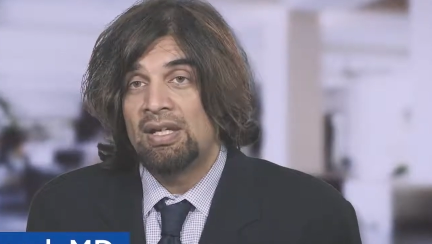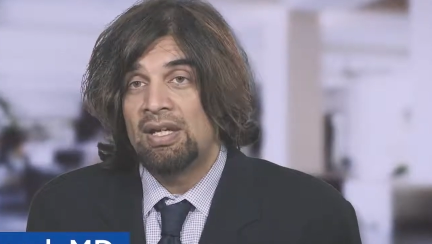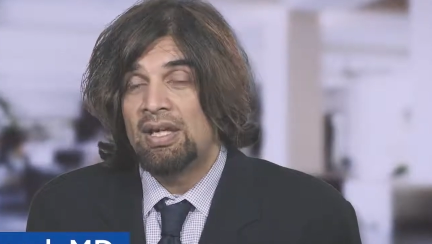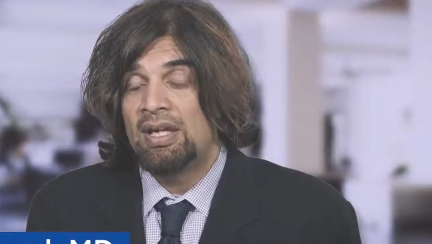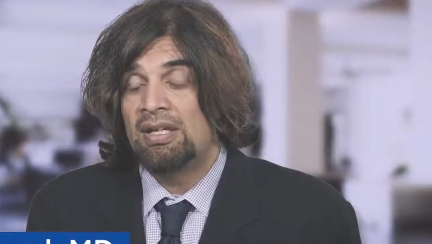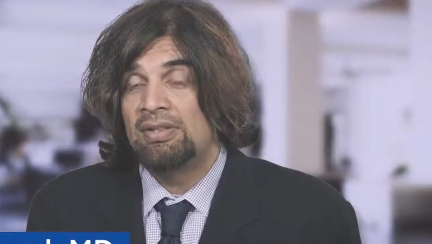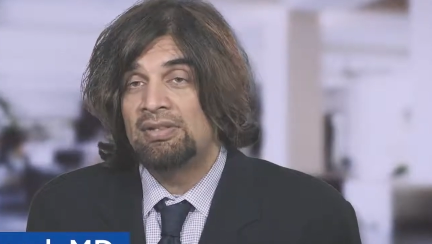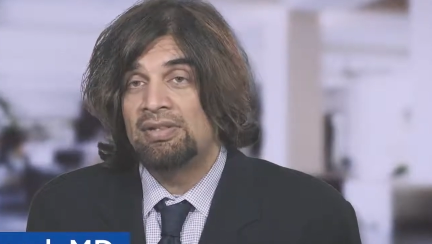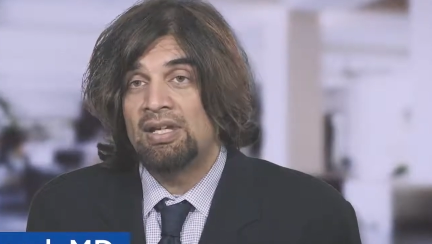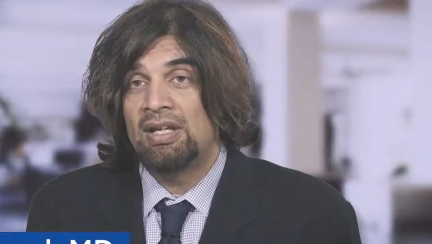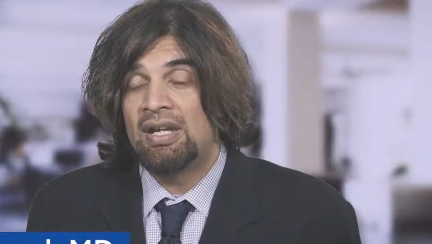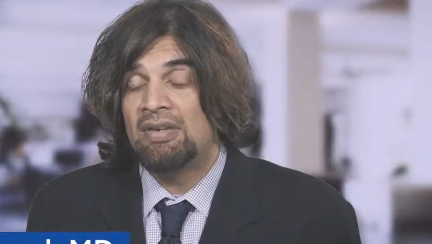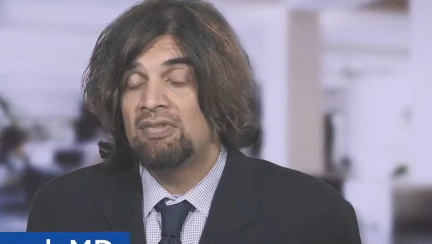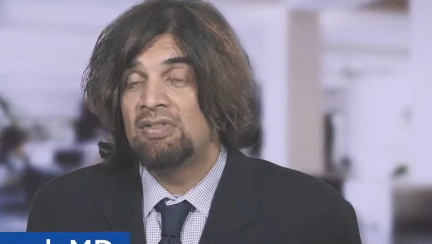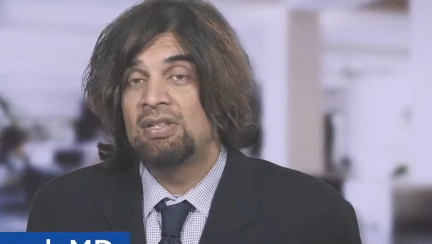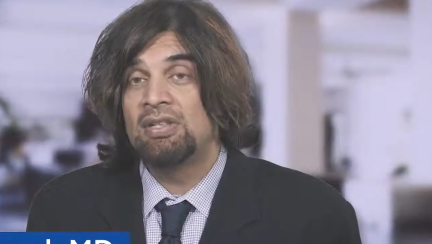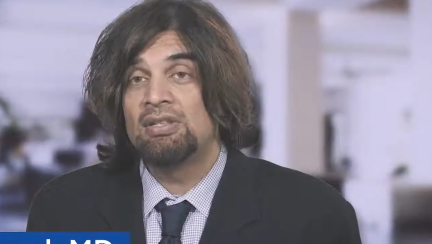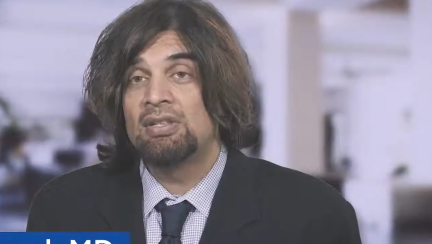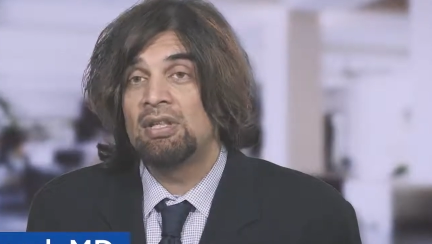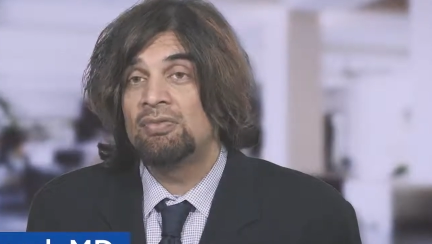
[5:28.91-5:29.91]
and
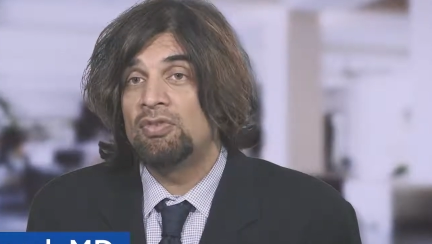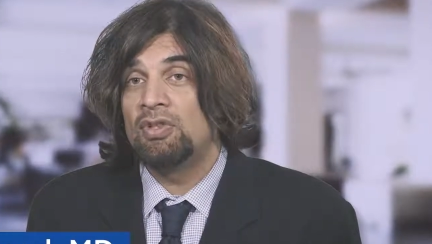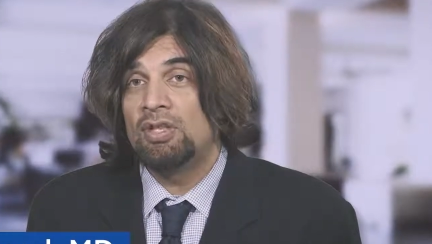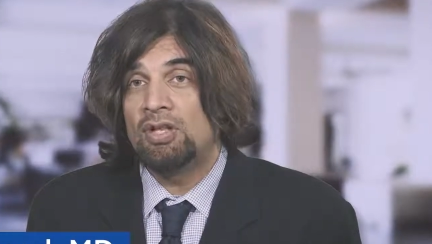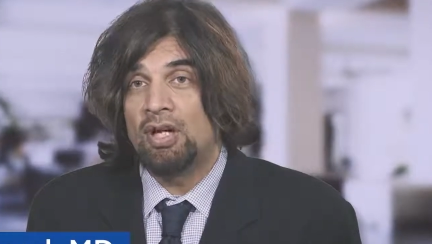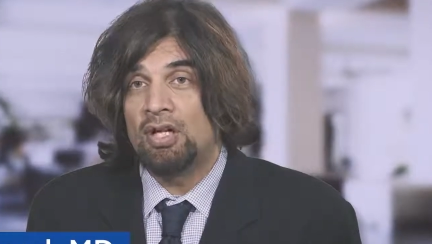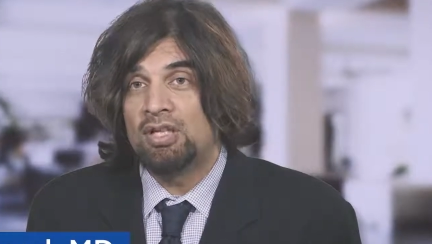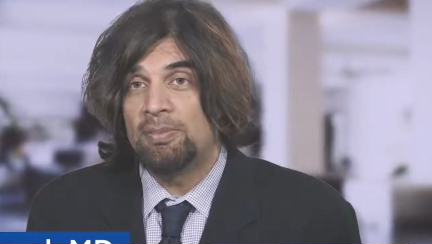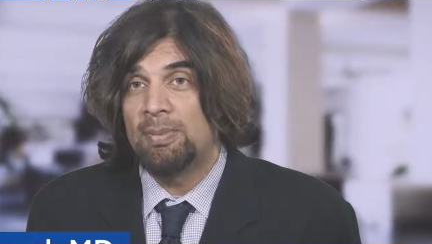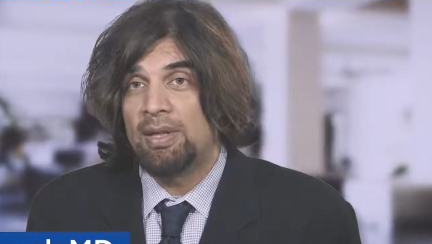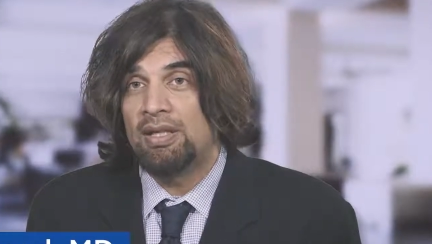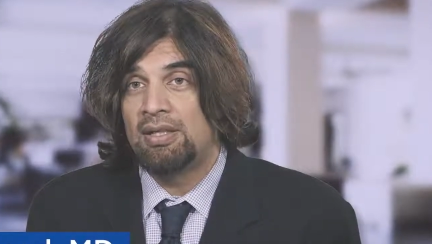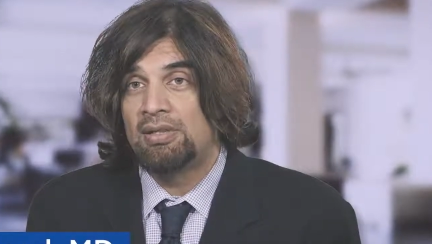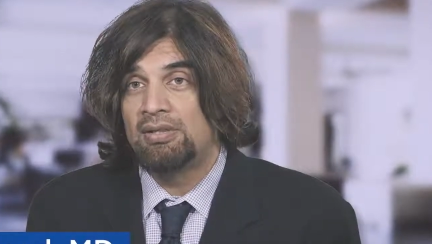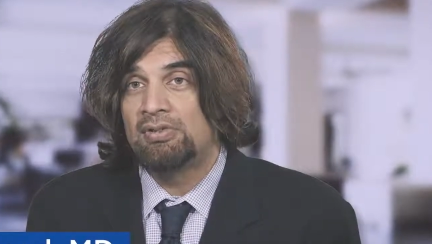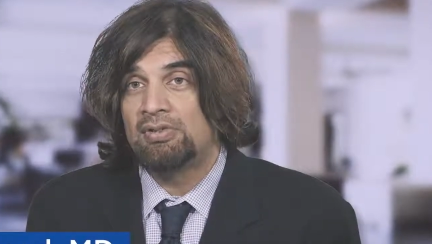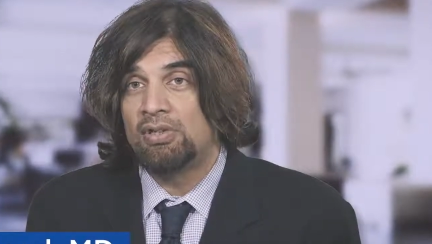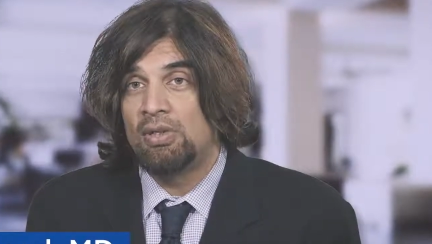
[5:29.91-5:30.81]
everything done very automated.